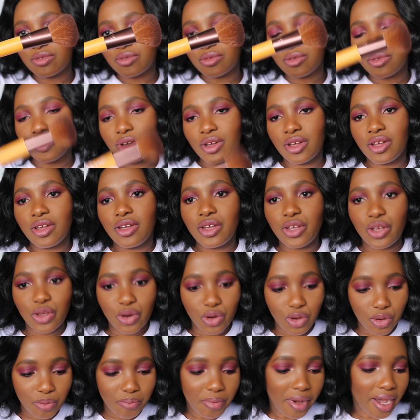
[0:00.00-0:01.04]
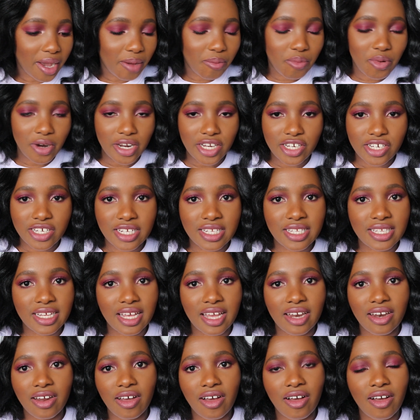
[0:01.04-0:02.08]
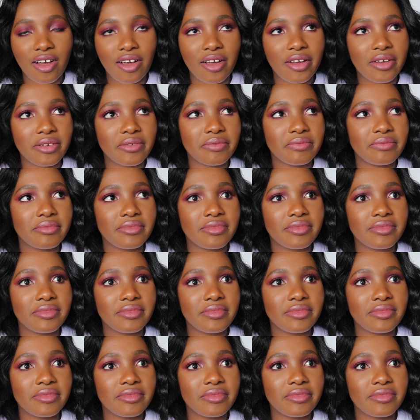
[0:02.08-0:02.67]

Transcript: to buy brushes that are